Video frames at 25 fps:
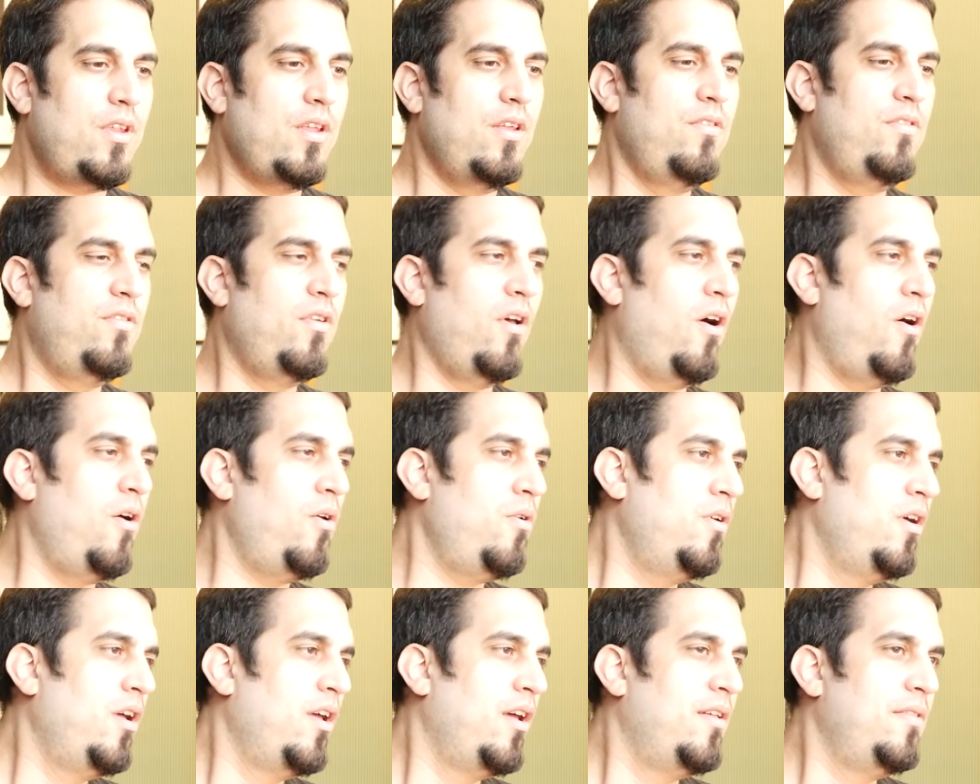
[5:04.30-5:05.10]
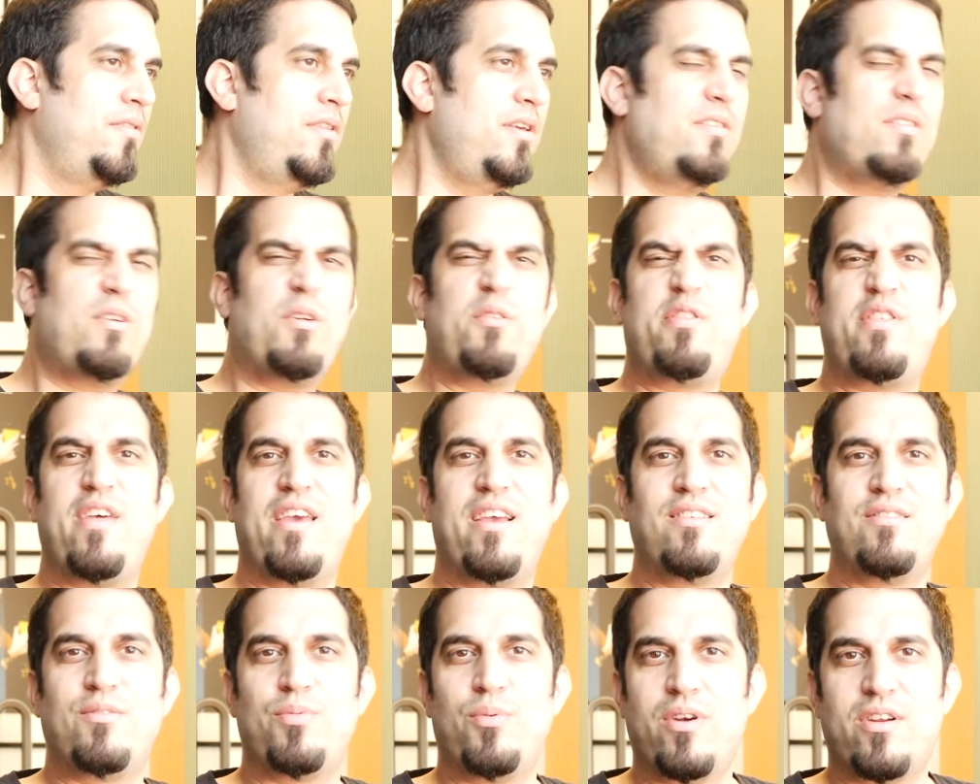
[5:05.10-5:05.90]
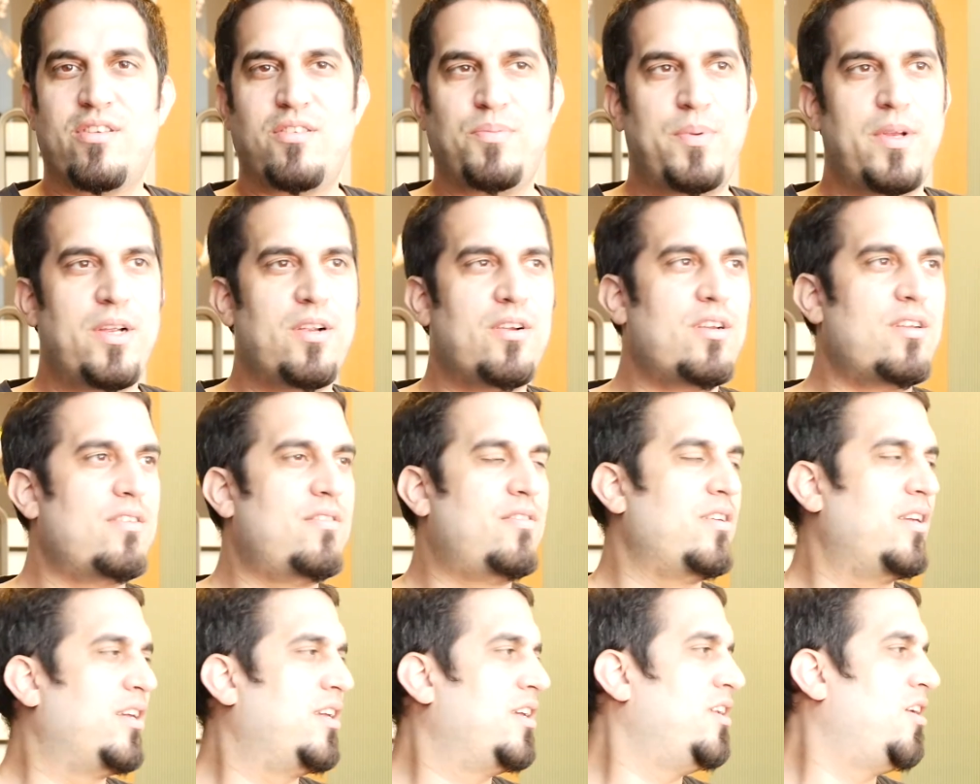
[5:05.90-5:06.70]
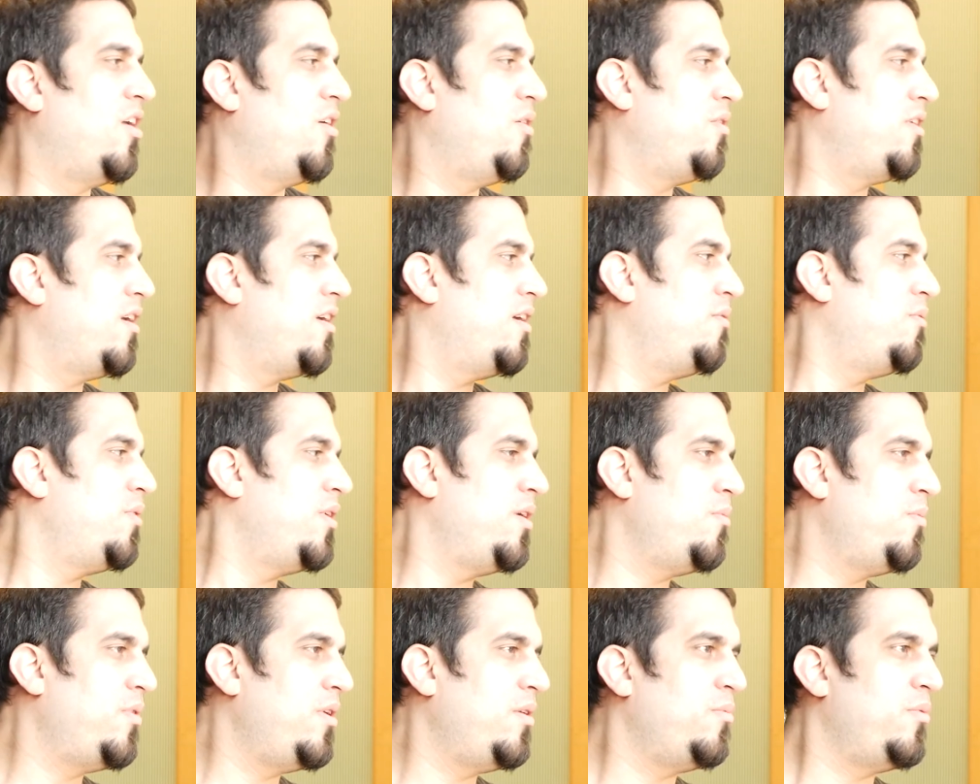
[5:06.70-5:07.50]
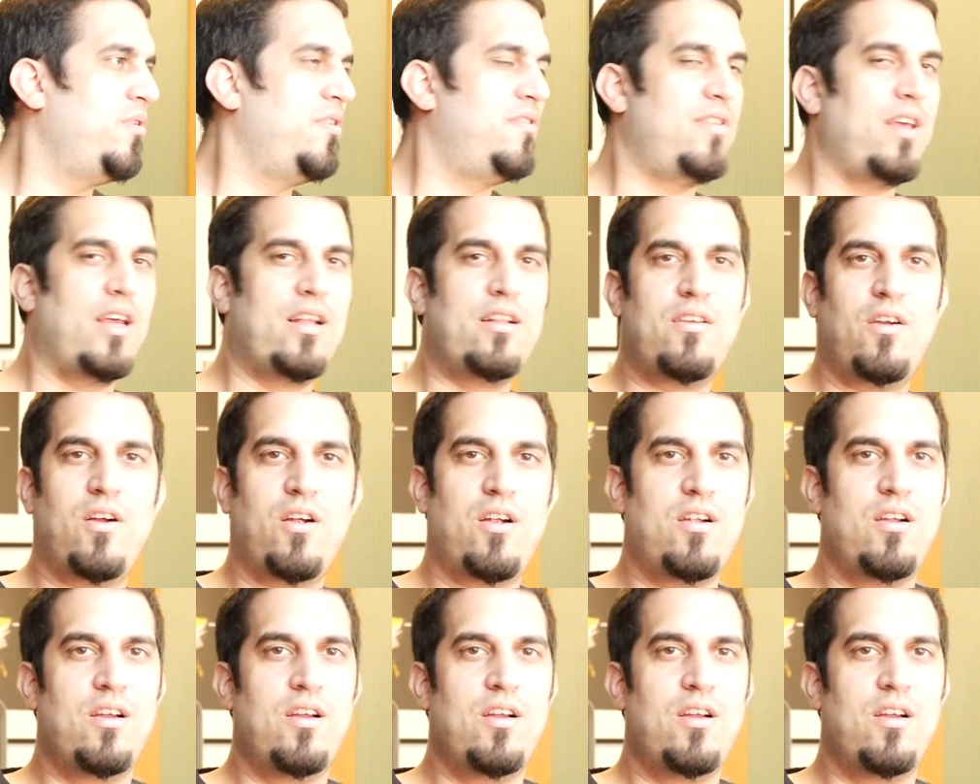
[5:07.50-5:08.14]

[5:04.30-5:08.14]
So these are things we're experiencing. You know, that we send